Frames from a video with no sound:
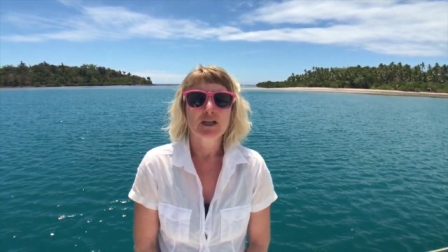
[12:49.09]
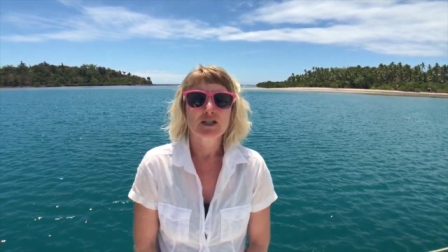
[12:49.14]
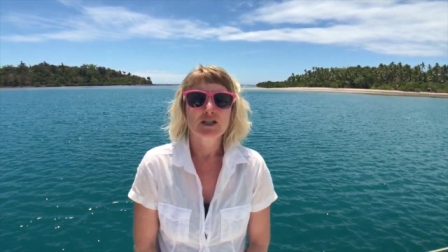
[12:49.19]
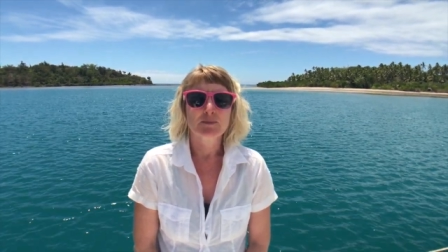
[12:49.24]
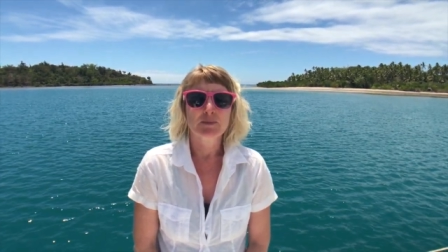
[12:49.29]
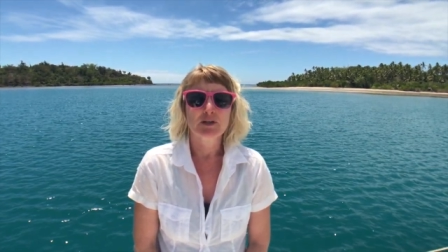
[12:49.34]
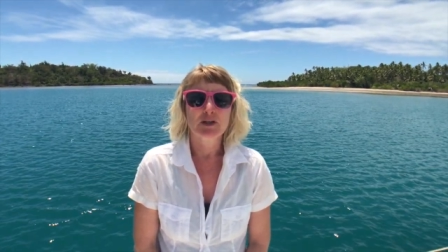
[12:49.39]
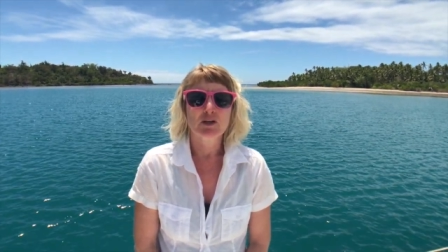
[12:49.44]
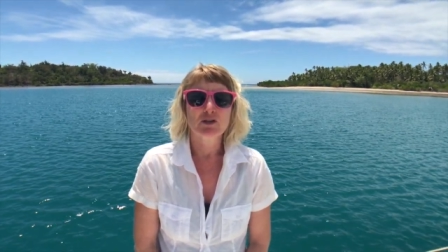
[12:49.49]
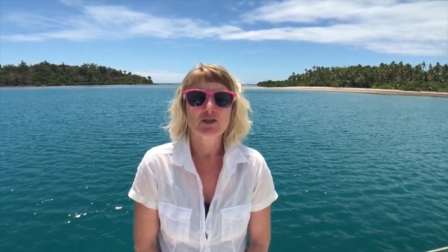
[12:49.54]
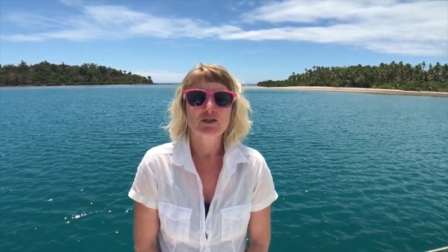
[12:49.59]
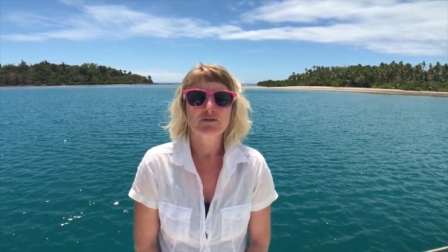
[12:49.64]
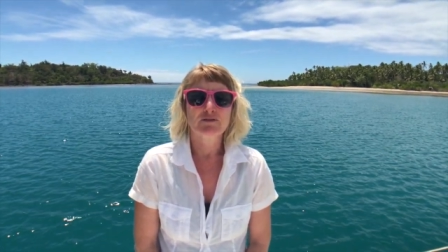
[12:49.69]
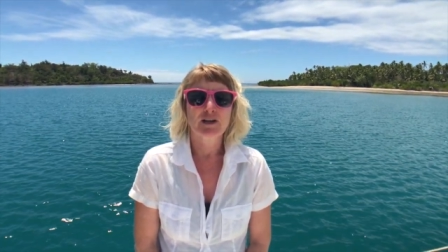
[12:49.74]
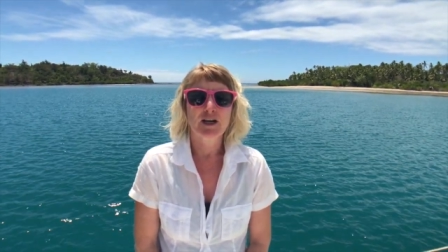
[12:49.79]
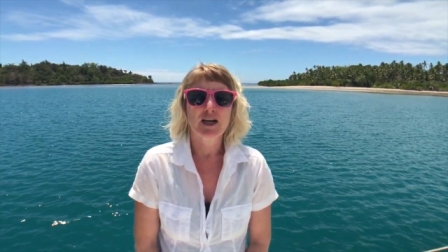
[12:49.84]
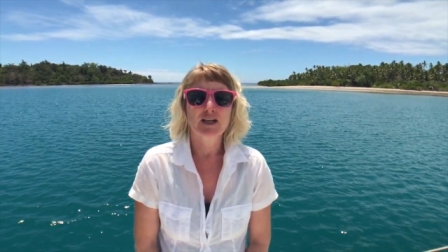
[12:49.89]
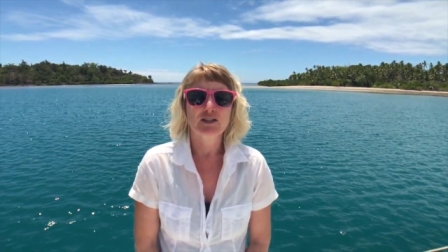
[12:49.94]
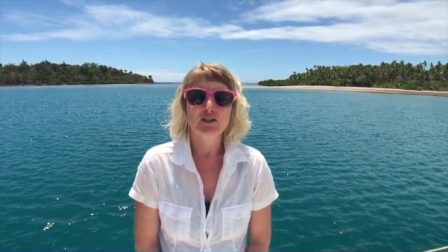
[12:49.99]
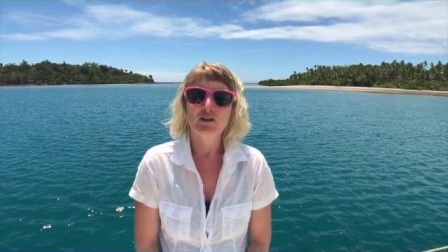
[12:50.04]
to be
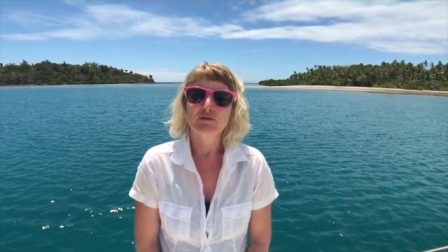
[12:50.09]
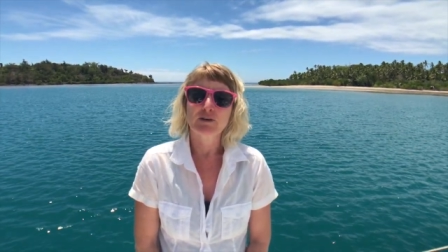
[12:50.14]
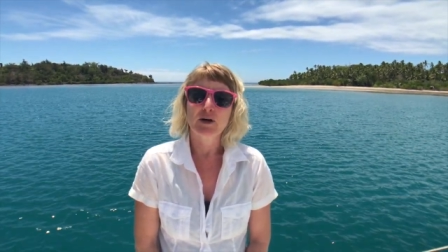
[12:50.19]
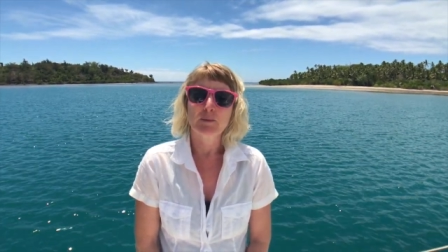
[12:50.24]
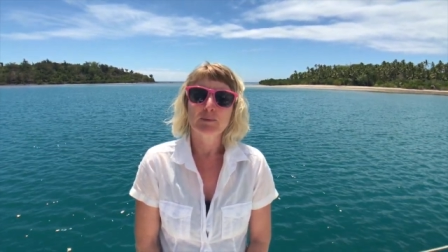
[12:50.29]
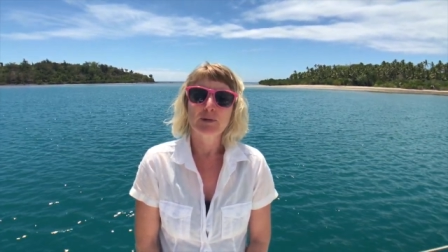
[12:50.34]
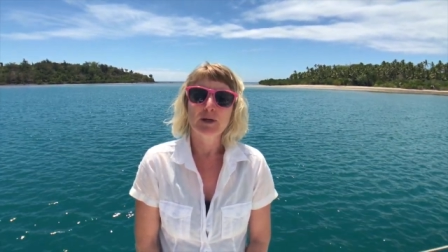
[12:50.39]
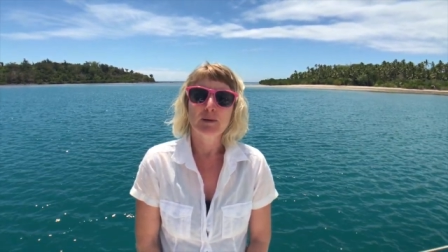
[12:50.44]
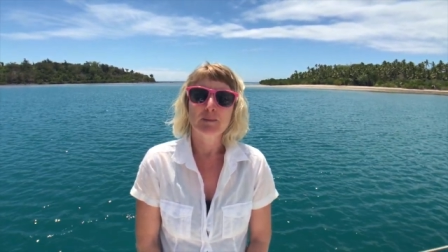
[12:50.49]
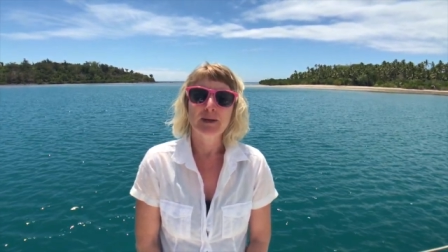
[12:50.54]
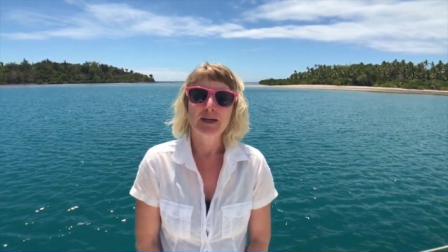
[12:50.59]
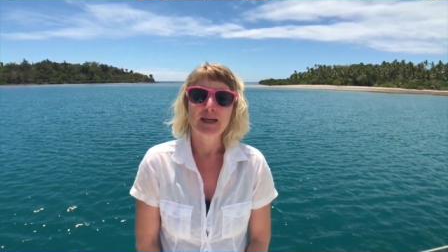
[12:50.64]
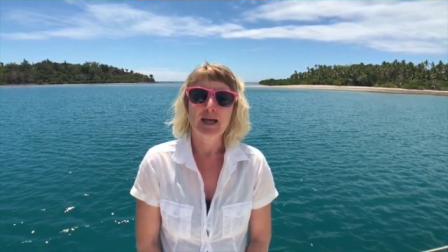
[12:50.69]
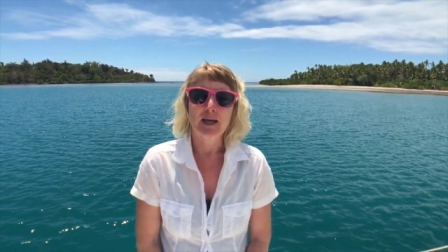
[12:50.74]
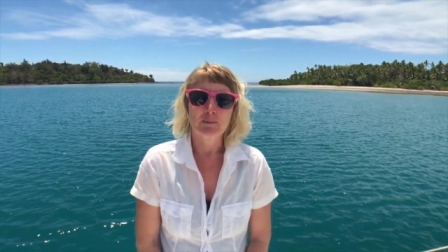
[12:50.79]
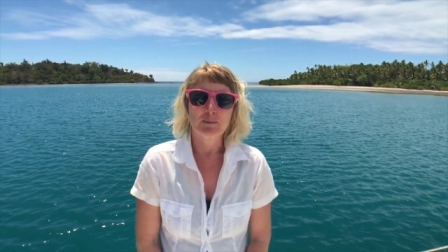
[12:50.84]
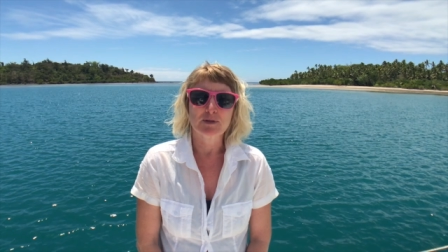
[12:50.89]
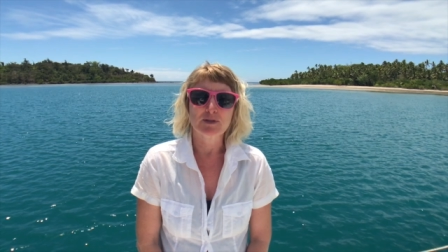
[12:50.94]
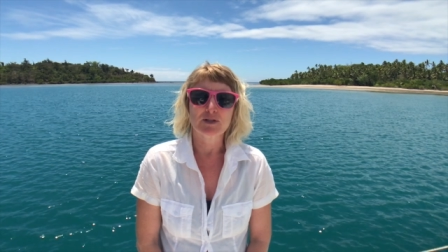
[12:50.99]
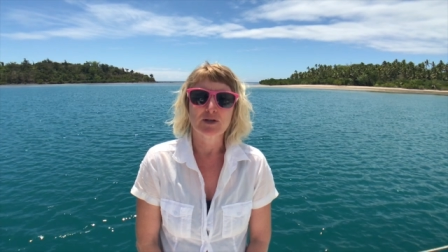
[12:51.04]
notified of upcoming
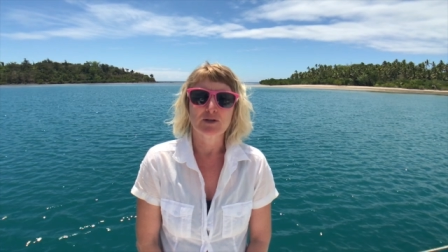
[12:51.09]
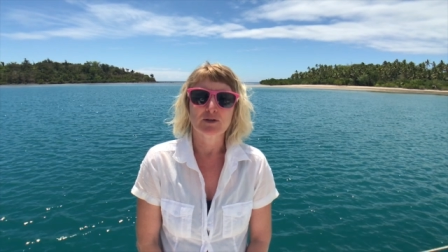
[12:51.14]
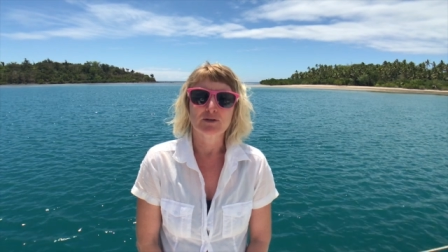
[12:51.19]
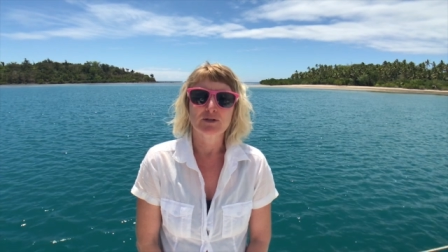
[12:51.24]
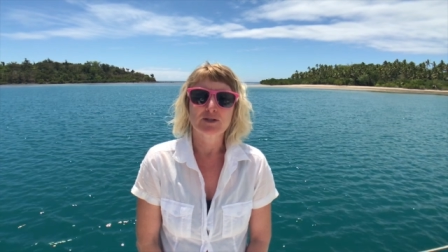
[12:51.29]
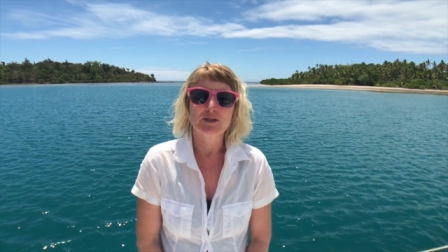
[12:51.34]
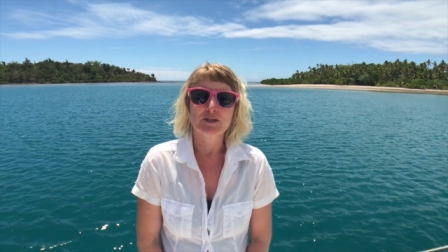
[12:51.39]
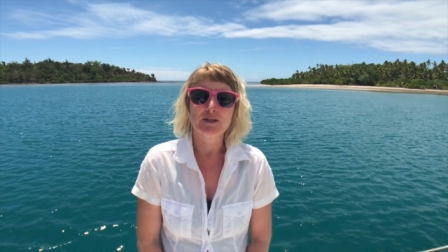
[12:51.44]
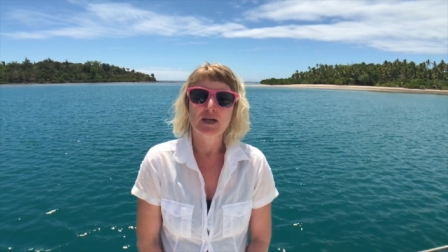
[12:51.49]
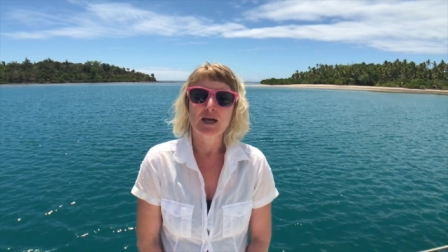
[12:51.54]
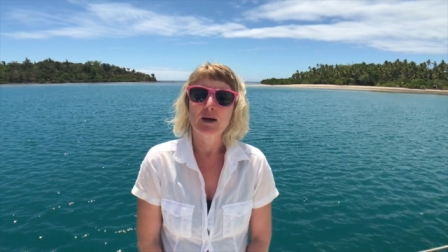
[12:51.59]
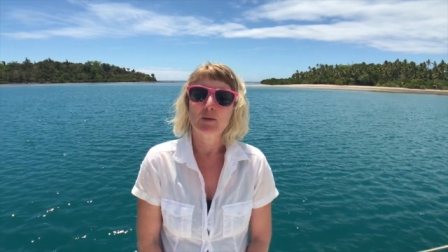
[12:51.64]
episodes.